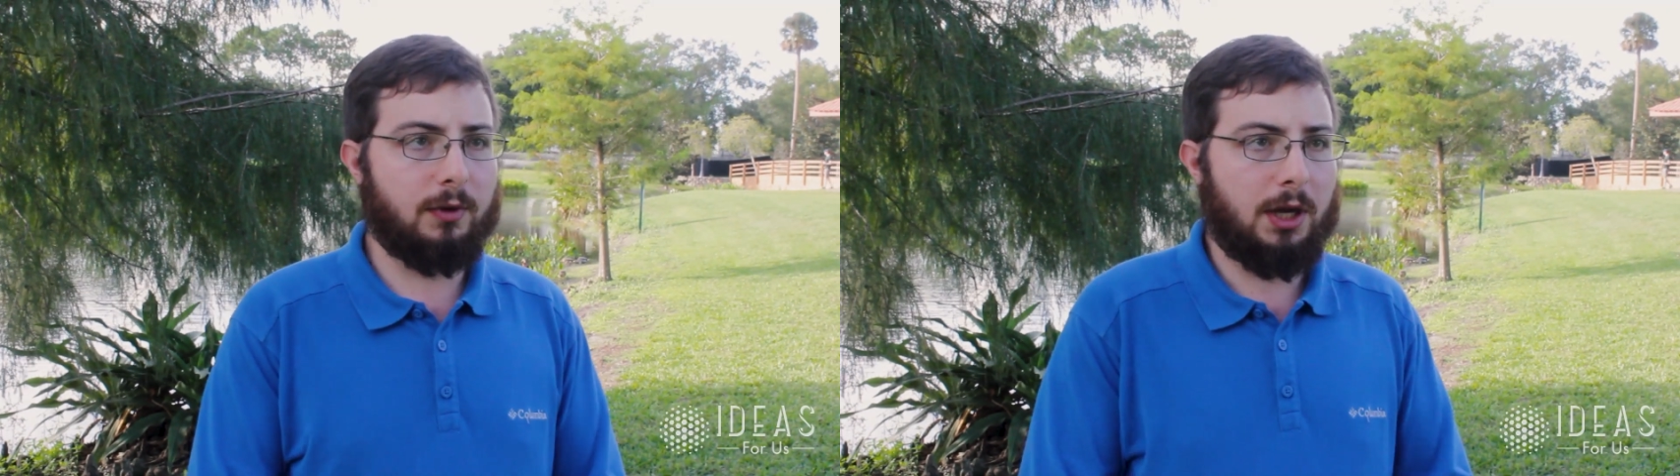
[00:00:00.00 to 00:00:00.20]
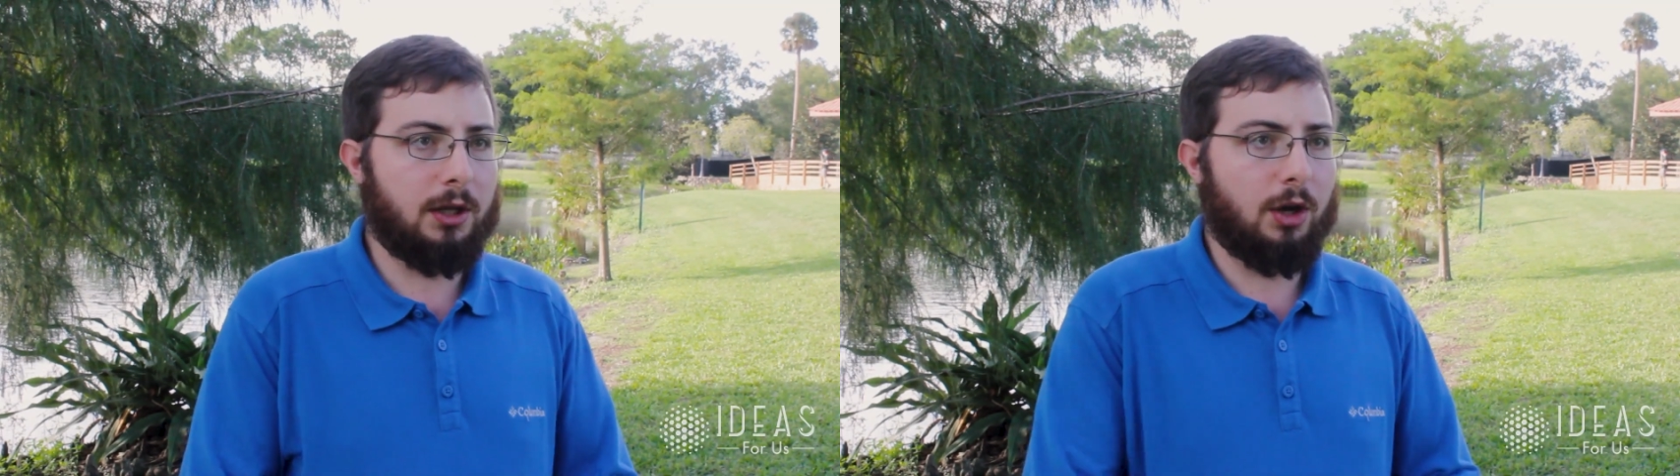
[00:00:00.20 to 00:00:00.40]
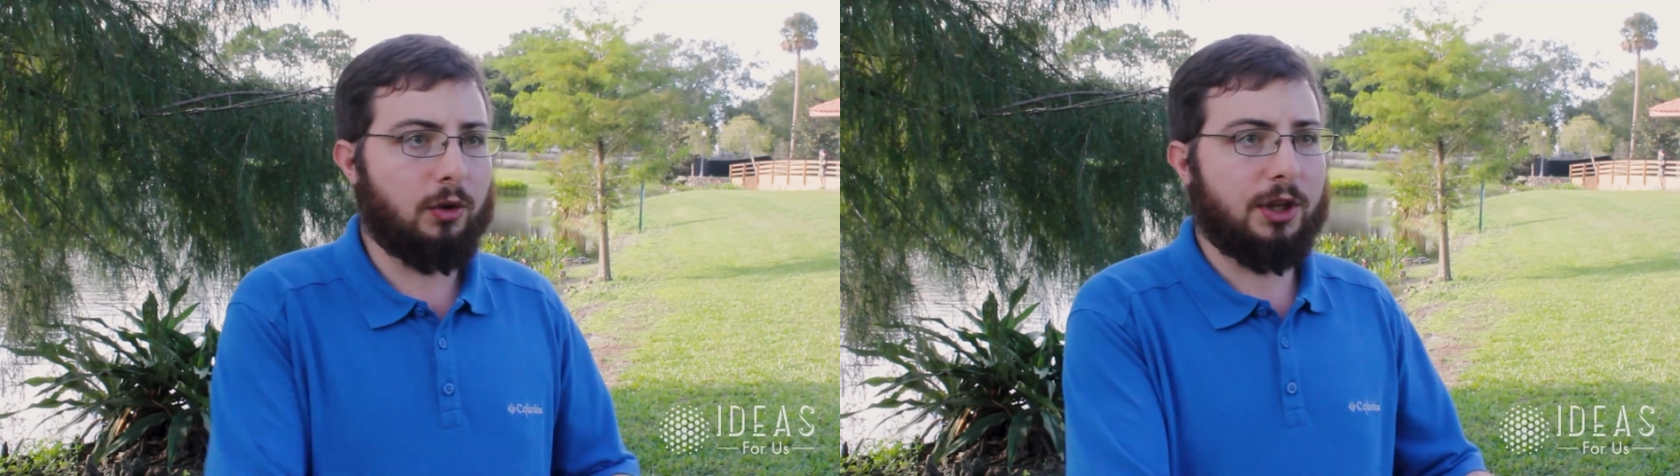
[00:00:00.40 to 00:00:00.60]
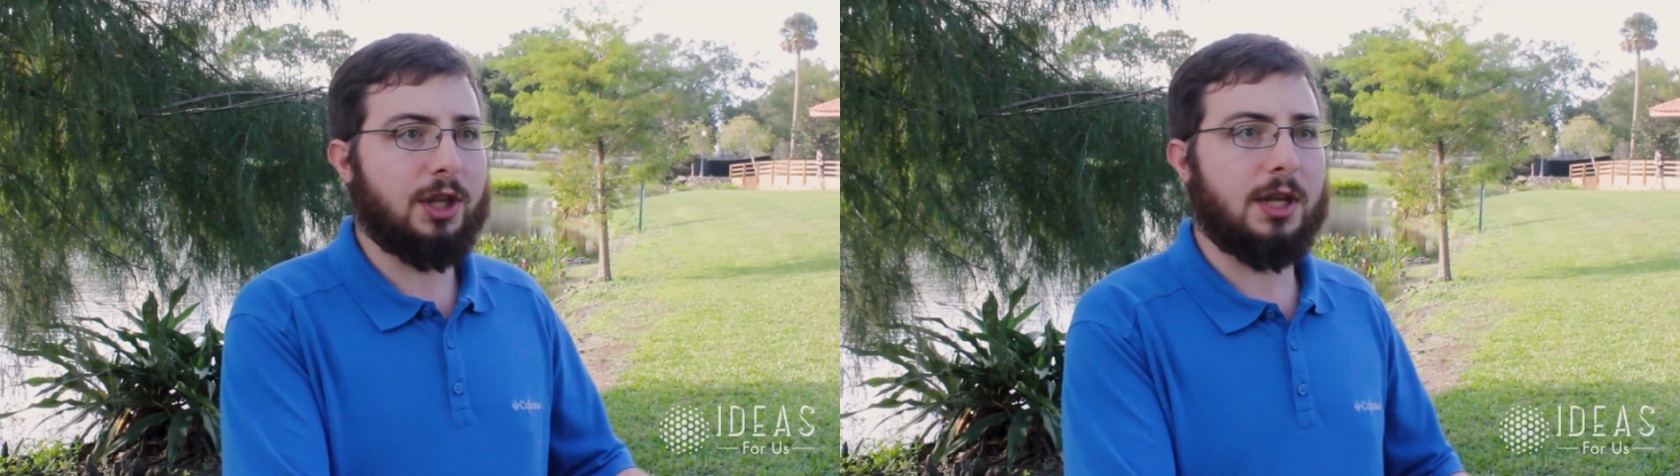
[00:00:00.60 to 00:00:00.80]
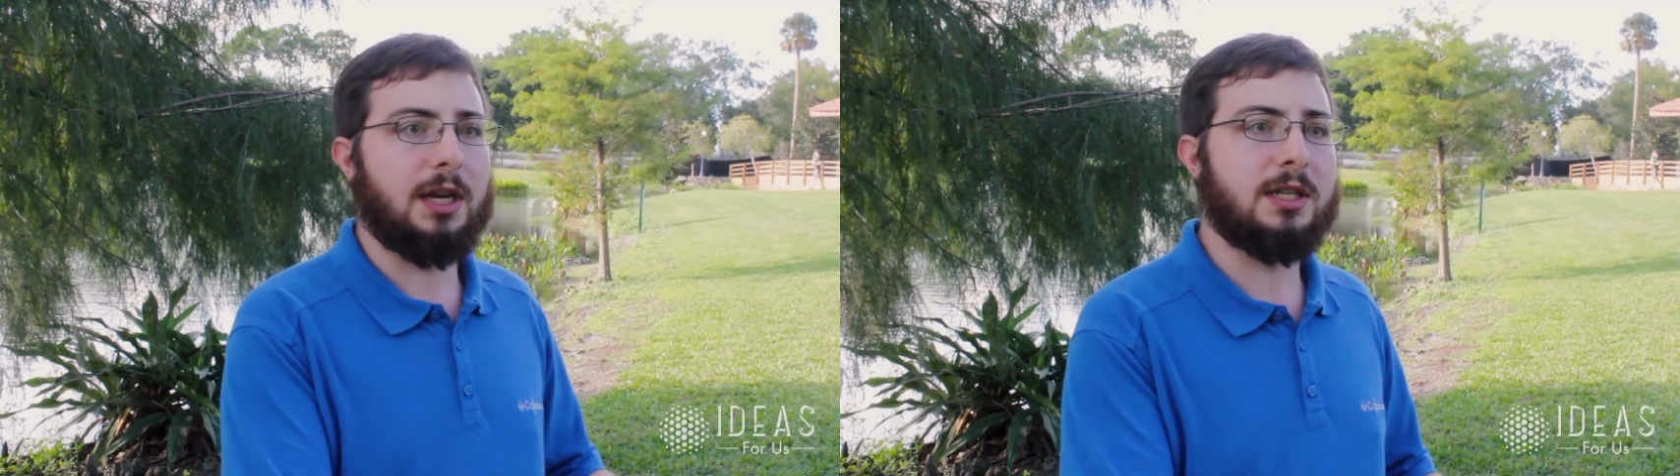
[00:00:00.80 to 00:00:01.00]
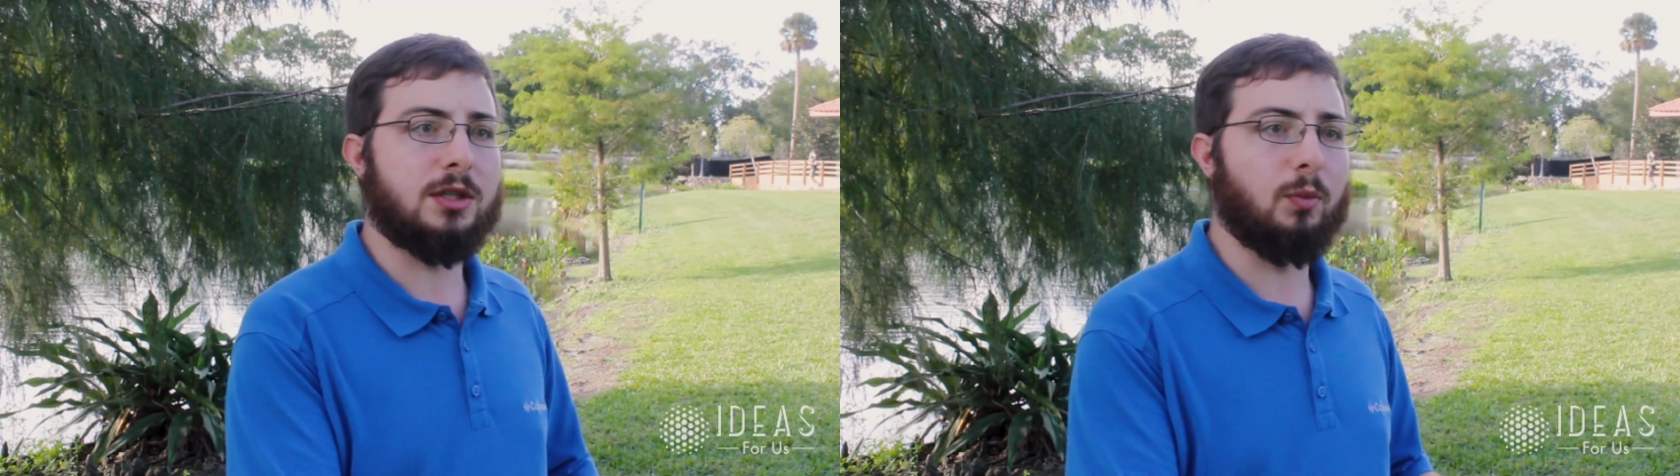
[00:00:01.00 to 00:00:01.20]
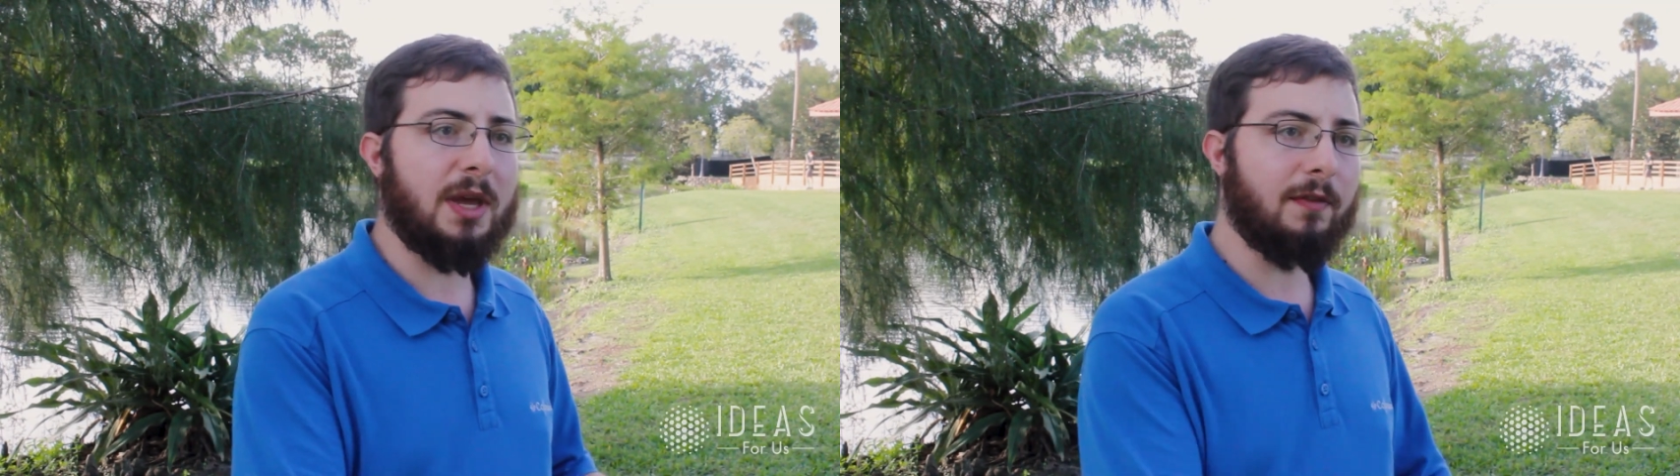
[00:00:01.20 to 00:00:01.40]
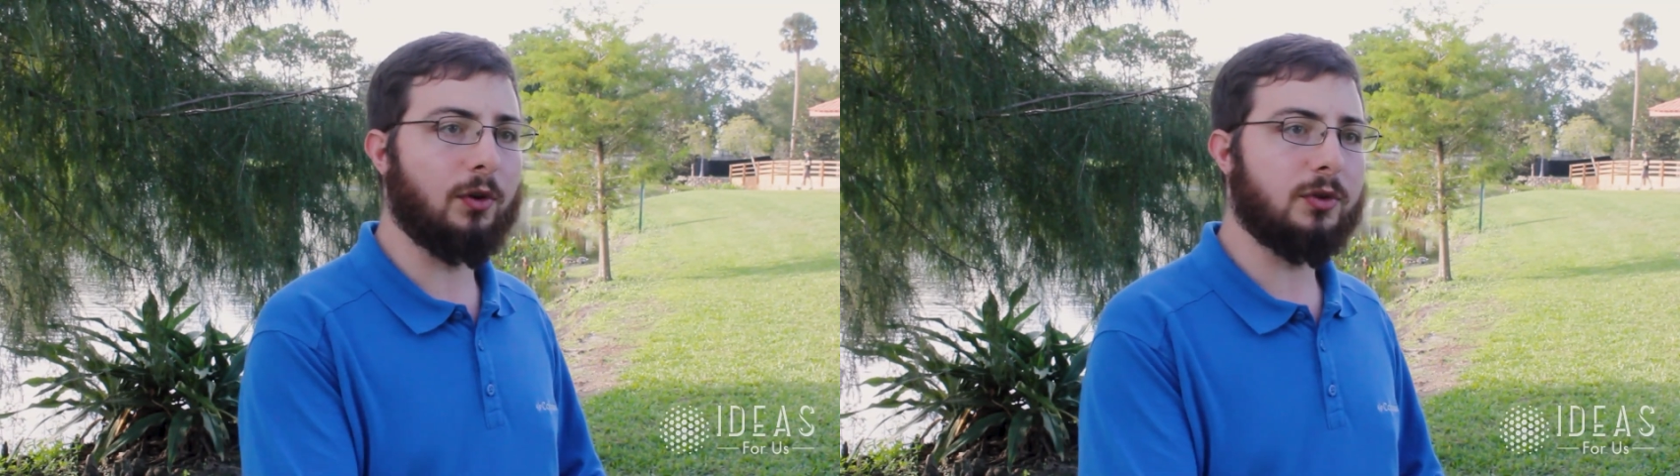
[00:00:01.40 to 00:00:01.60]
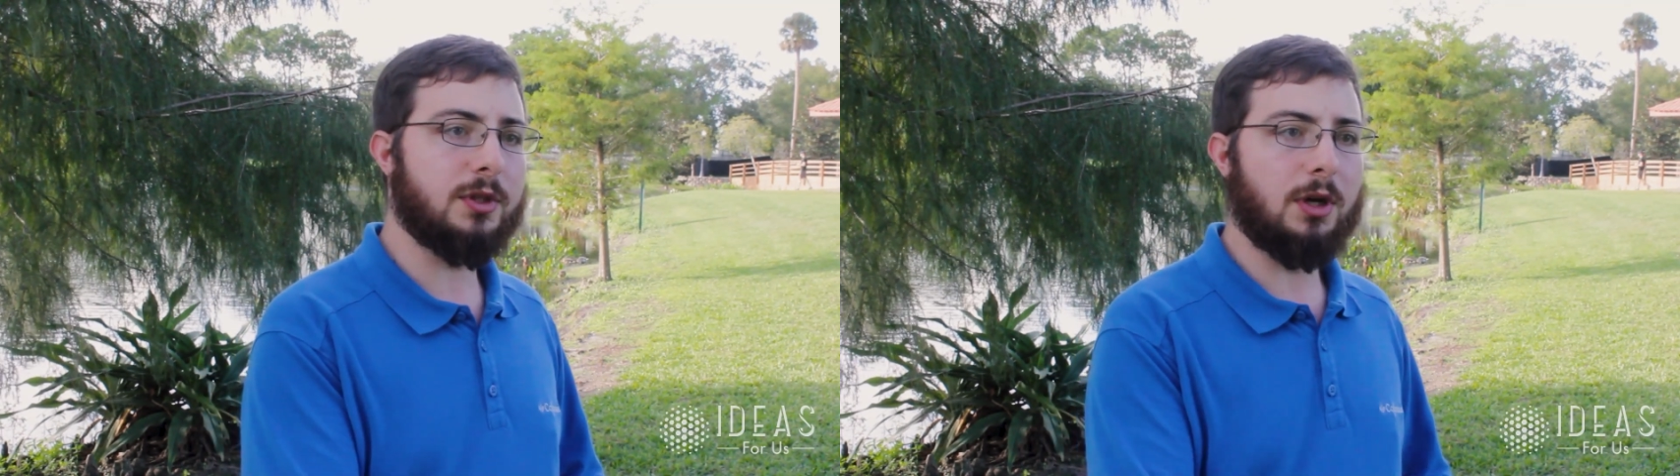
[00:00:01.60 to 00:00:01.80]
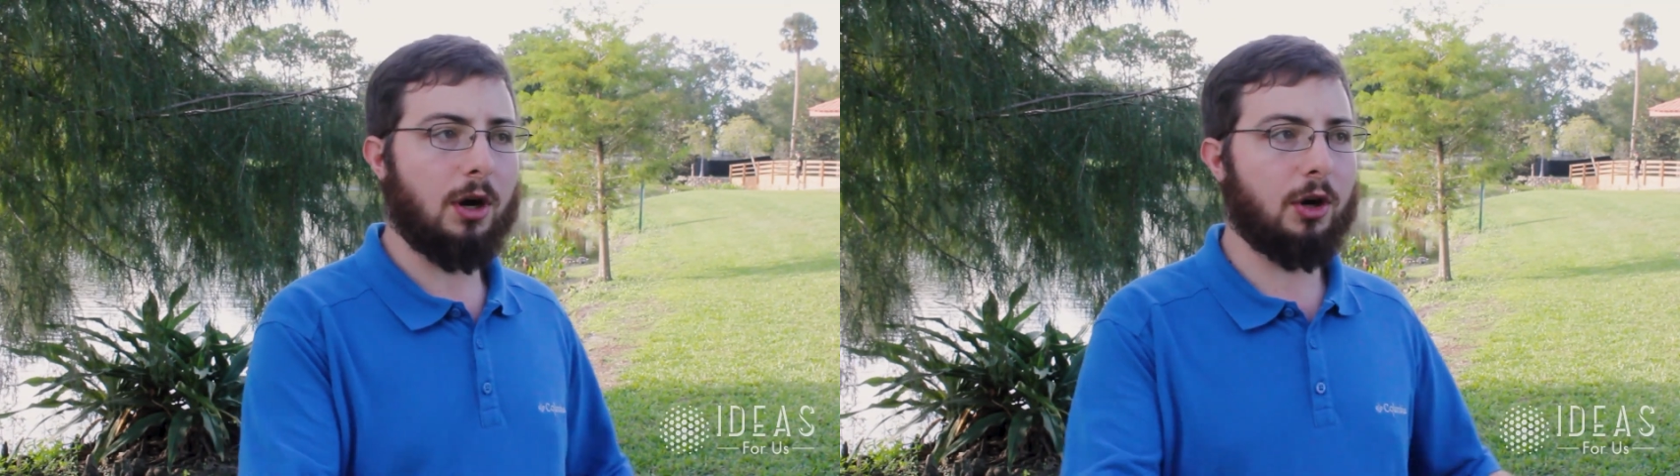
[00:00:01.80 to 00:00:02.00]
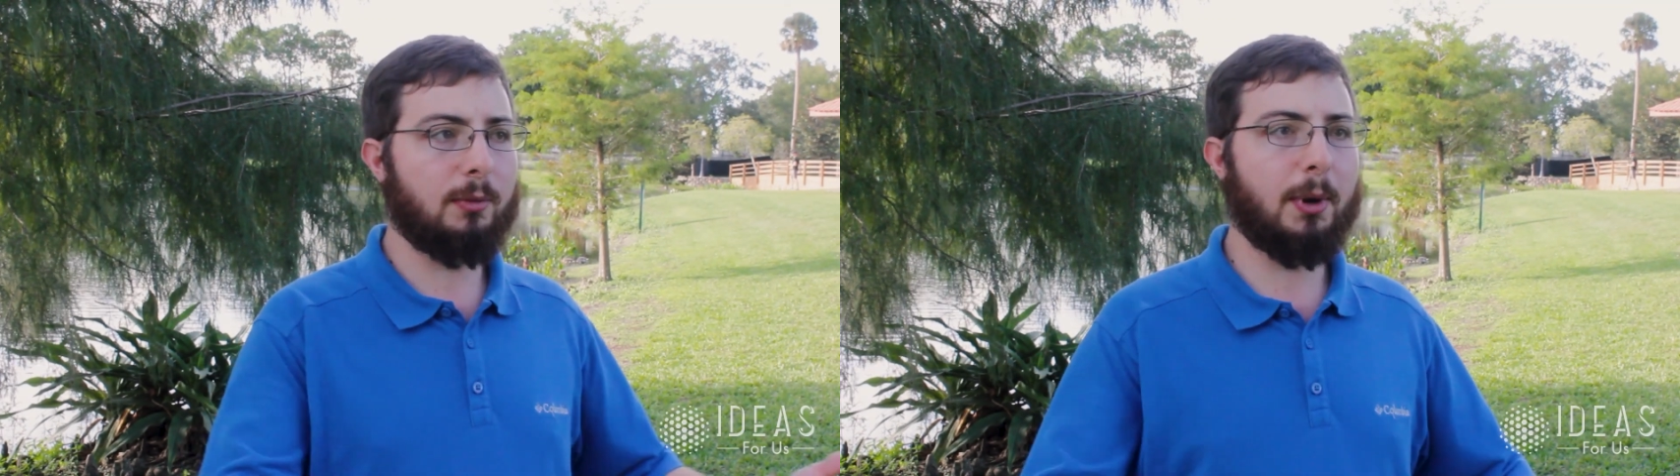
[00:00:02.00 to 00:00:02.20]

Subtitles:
and the only thing that eats the weevils are the